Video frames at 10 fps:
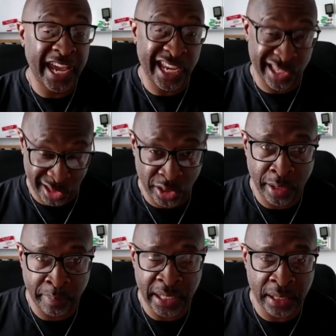It's going
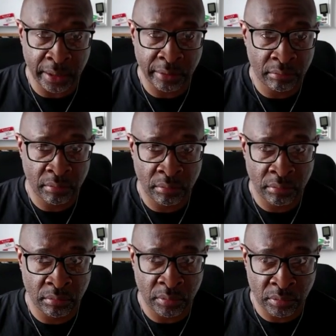to be
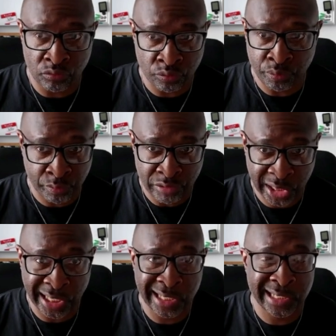
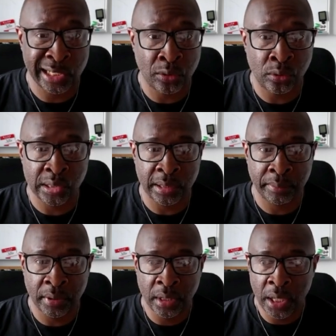ridiculously
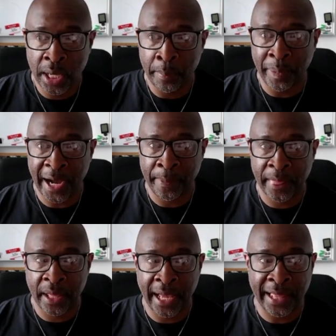awesome. But
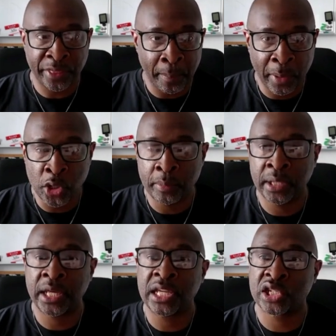at the
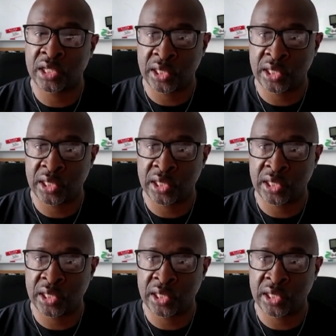moment, it's just